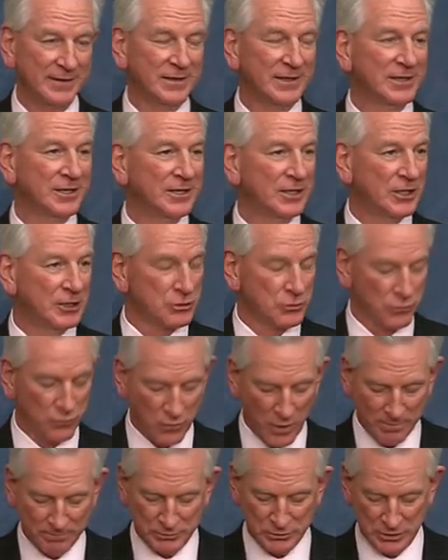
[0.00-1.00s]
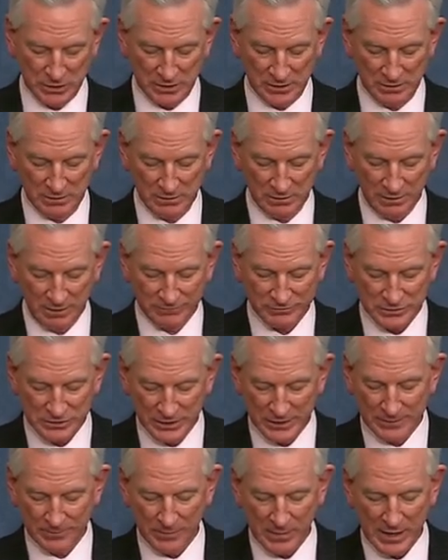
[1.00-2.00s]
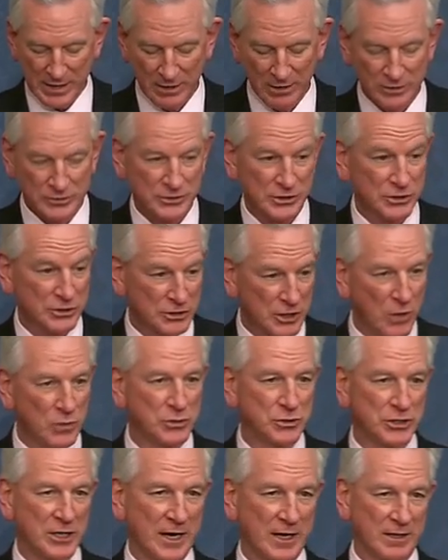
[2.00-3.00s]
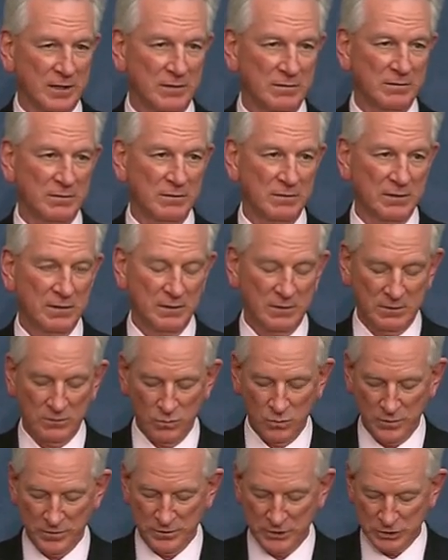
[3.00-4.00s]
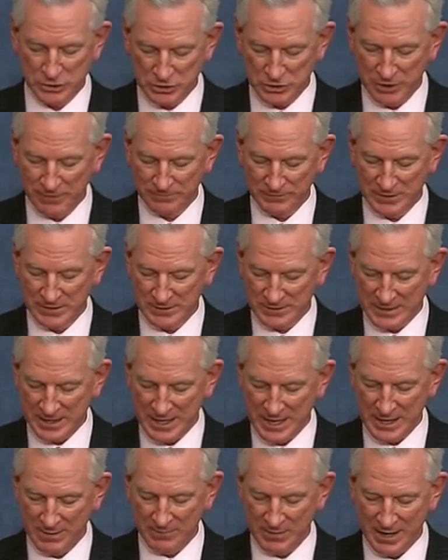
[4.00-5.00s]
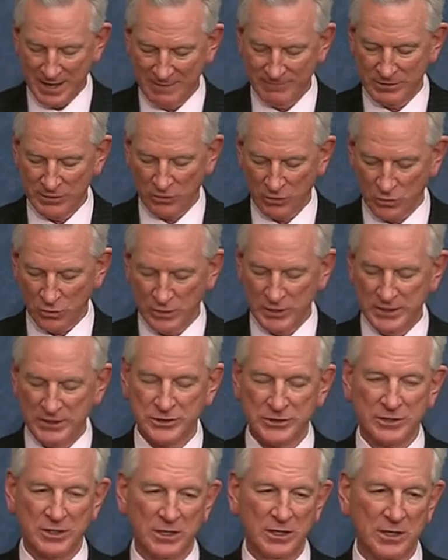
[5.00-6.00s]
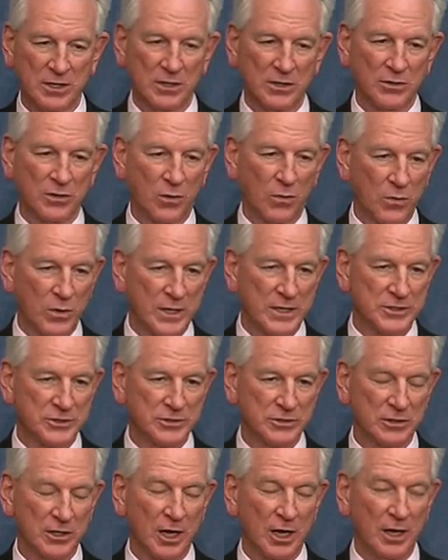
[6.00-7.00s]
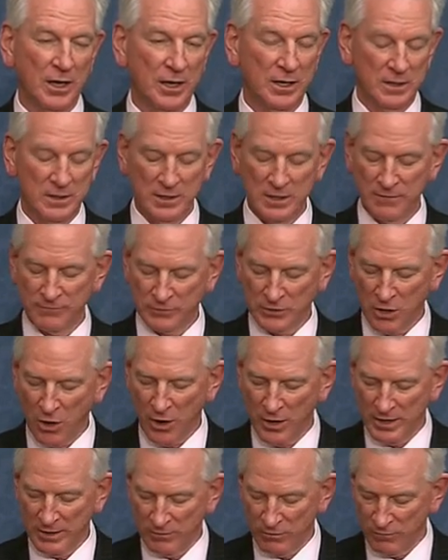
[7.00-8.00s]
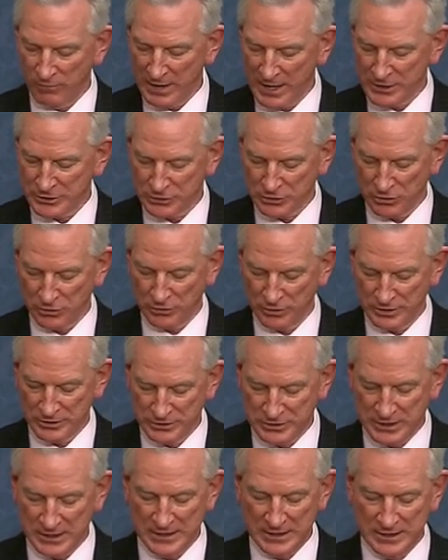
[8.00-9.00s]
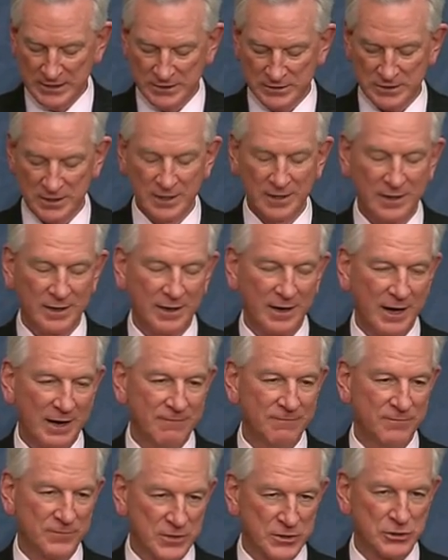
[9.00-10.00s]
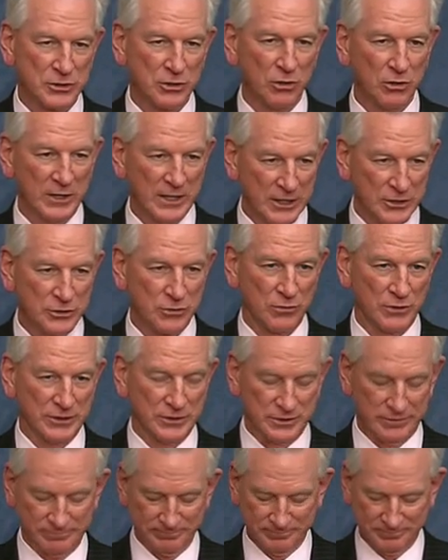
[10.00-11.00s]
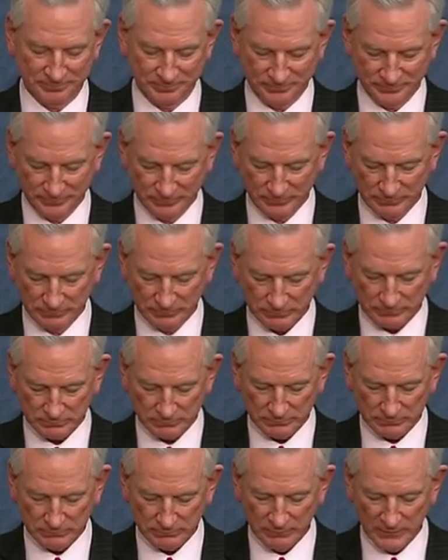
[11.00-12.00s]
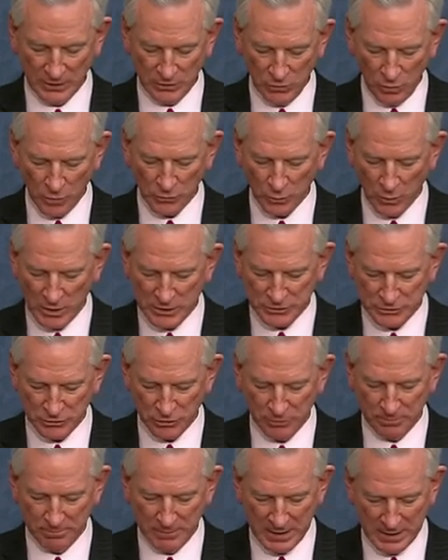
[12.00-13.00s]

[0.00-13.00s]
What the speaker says: the disruption of sleep patterns associated with the shift in time have increased the risk of cardiovascular disease and physical injuries. Northwestern